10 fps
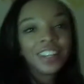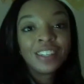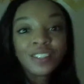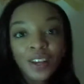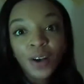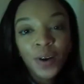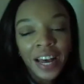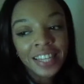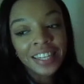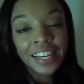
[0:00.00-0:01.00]
So
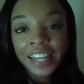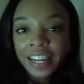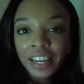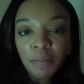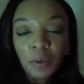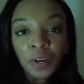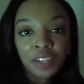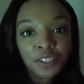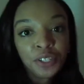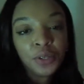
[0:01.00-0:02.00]
I did end up
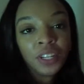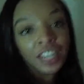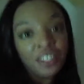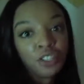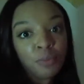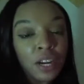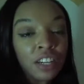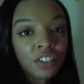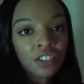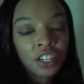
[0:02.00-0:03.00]
going to lunch or
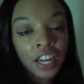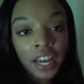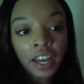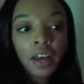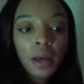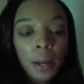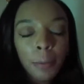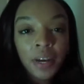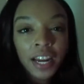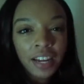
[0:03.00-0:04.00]
brunch today,
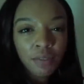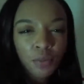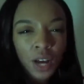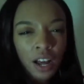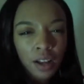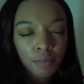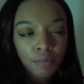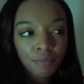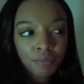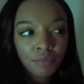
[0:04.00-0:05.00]
but I
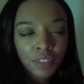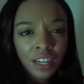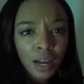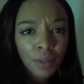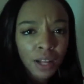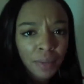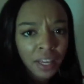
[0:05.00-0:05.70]
um, did not pull out my